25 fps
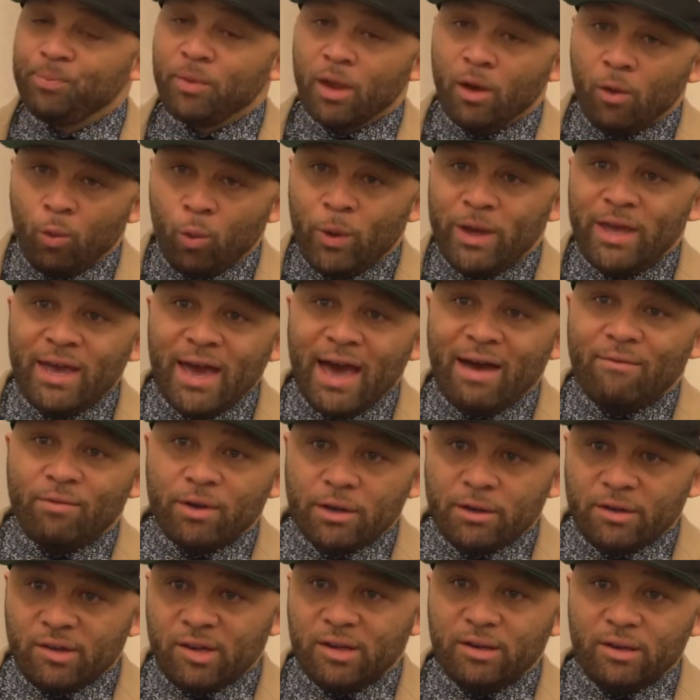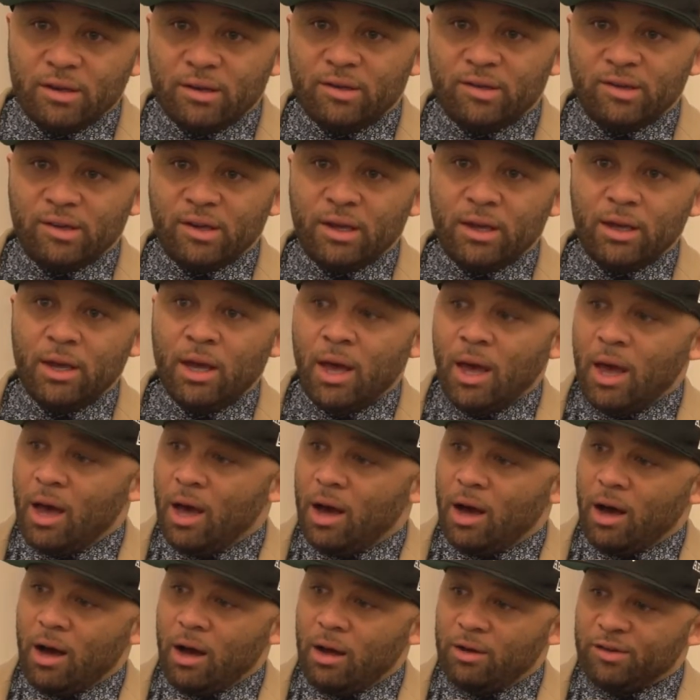we have a tendency
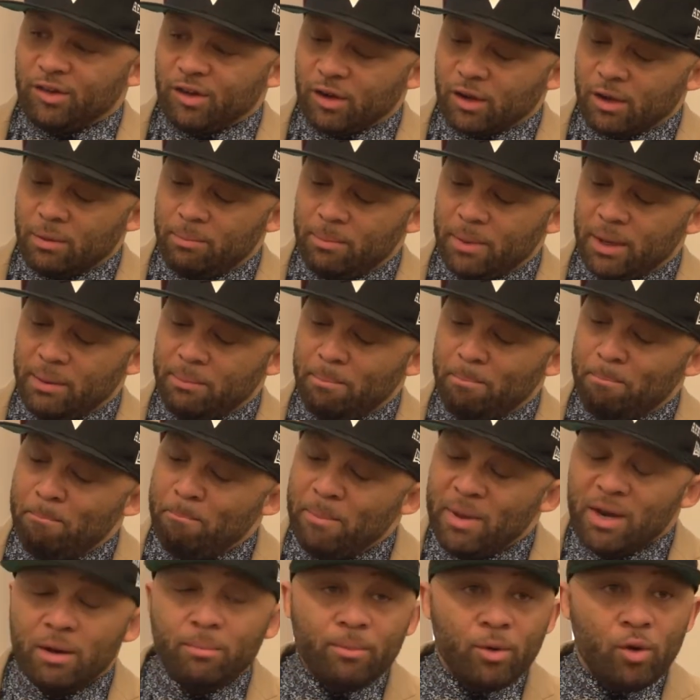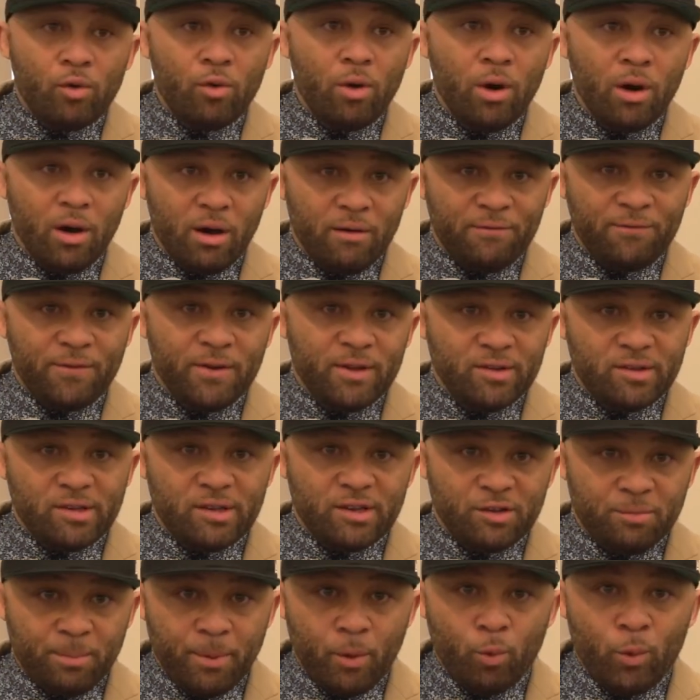to commit minimal
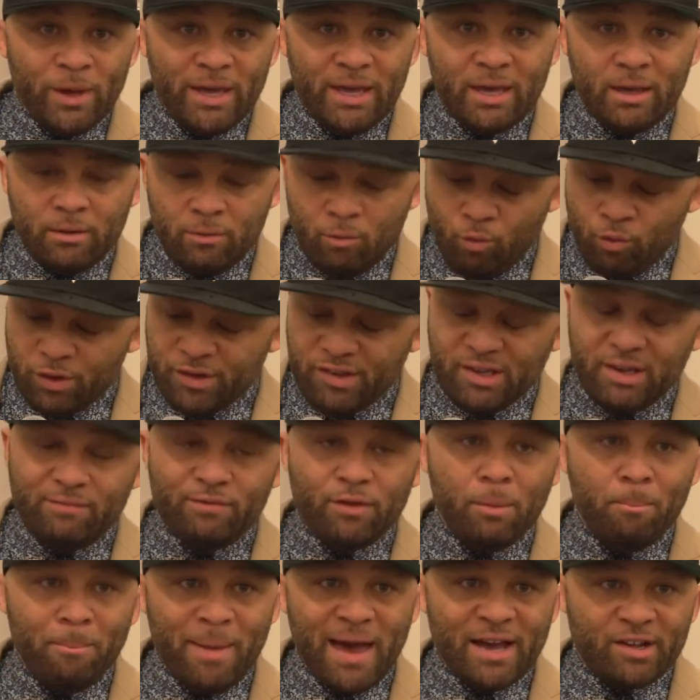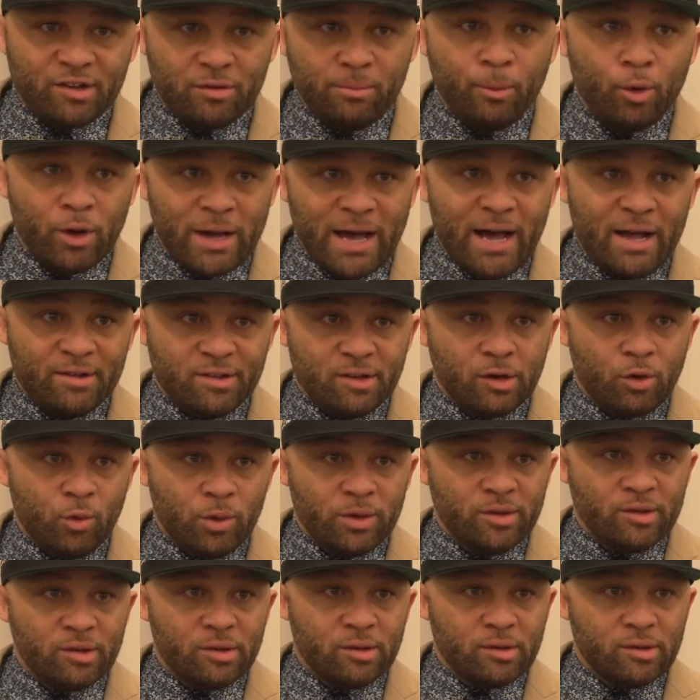offenses, but we receive the maximal
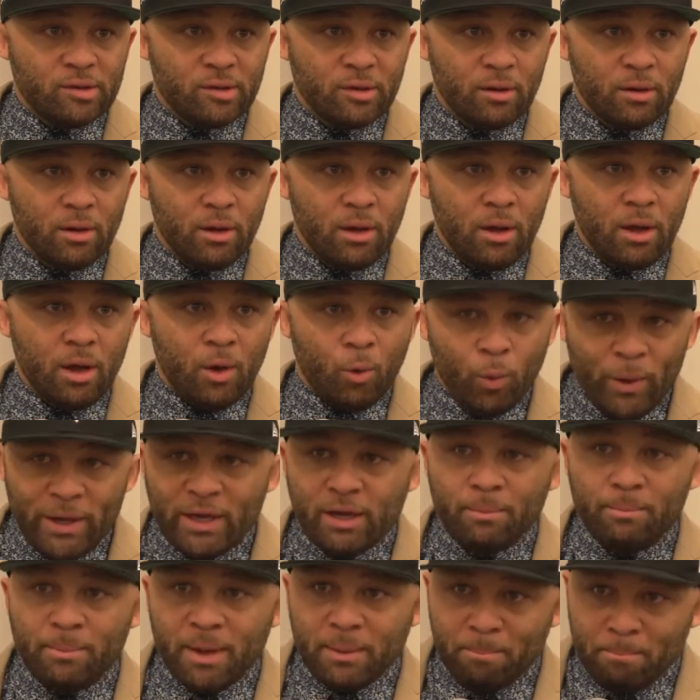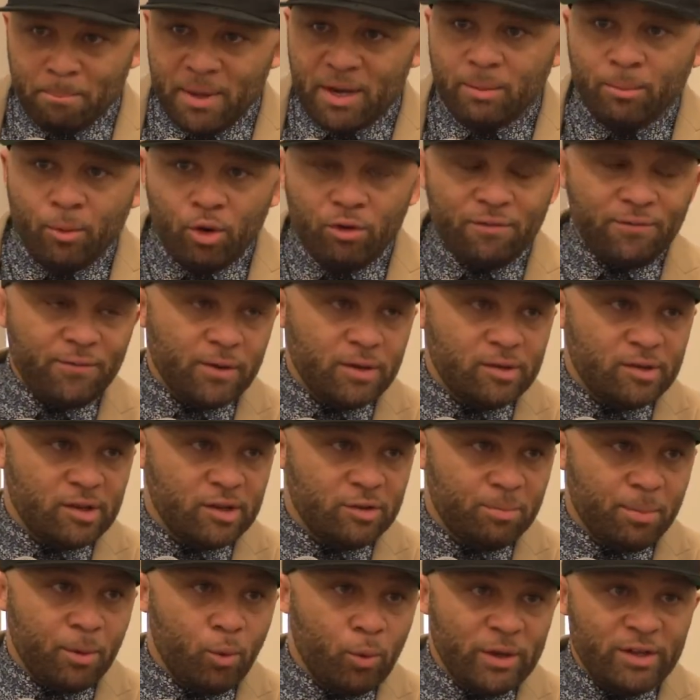consequences. We commit minimal offenses,
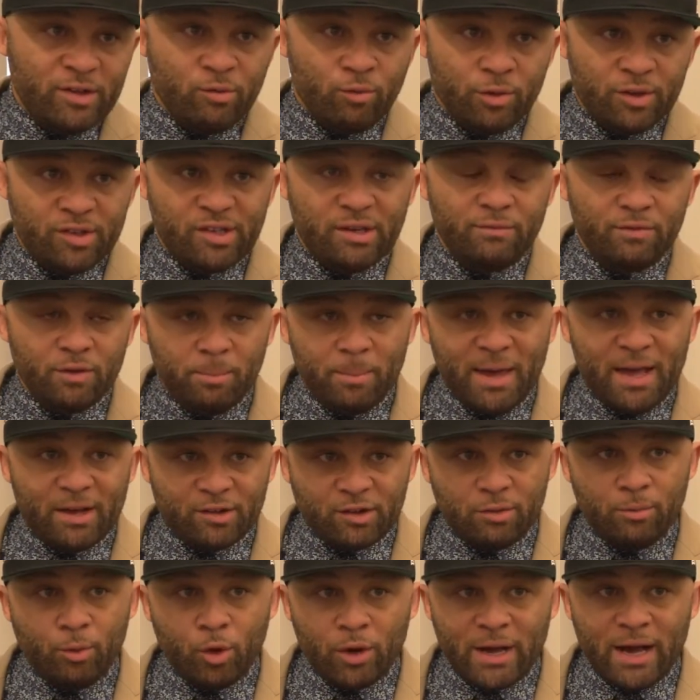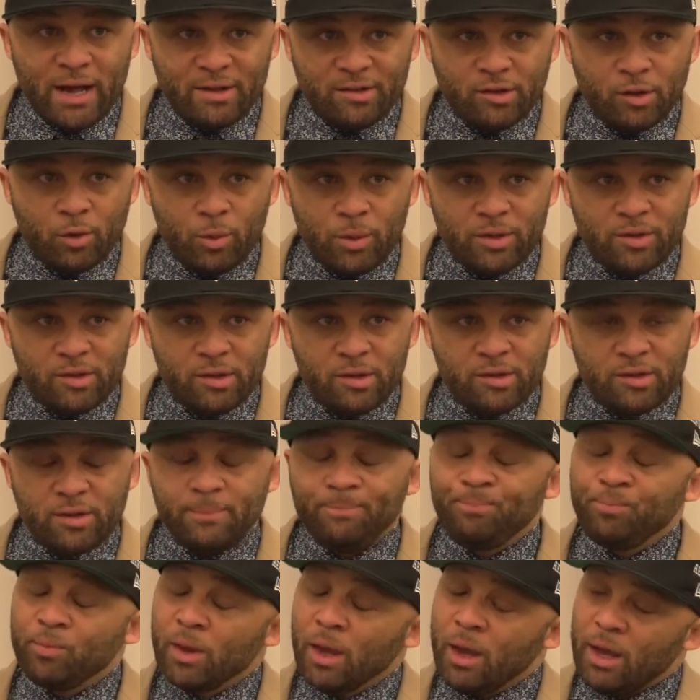but we receive the maximal consequences.
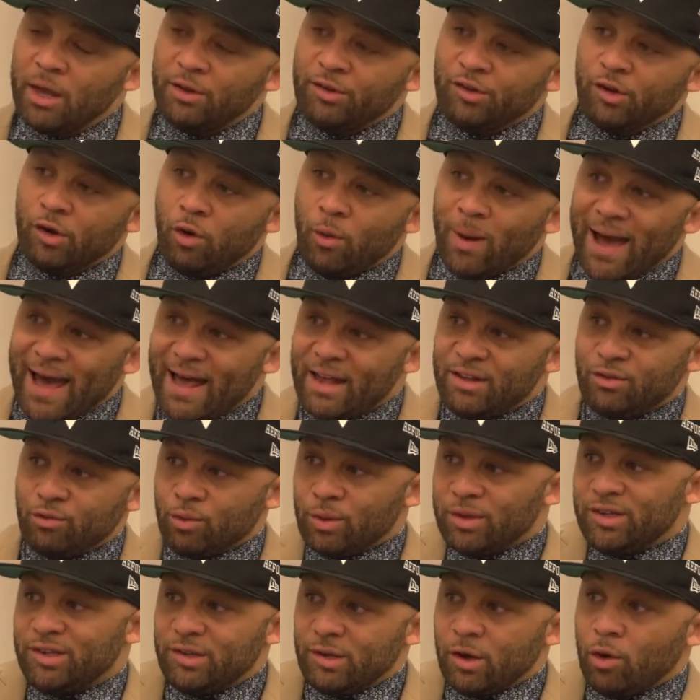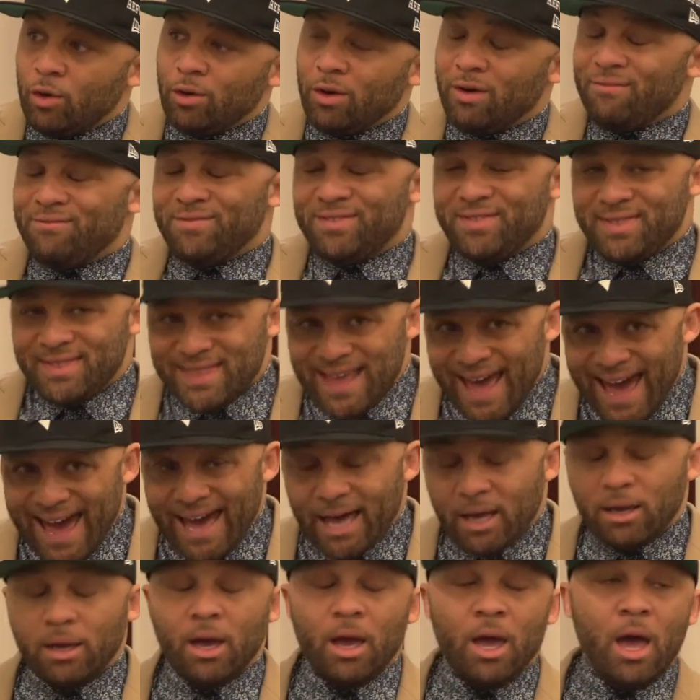And so as a result of
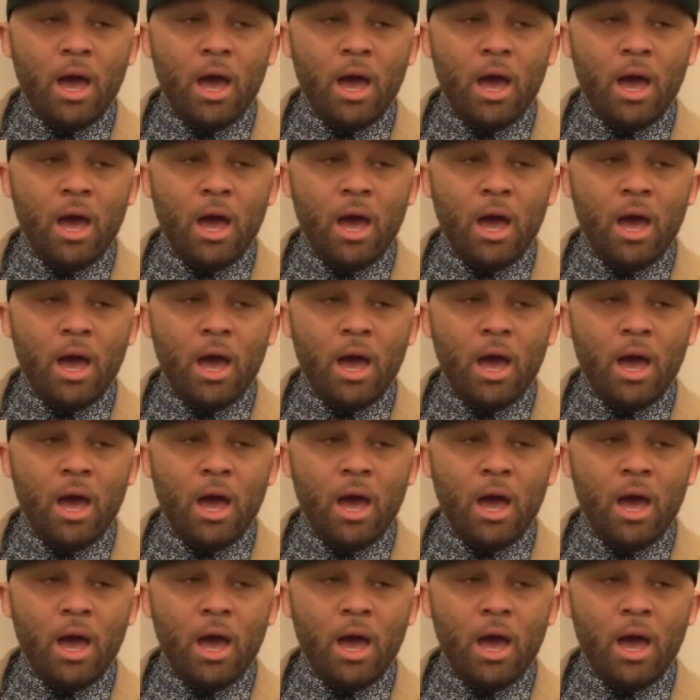that,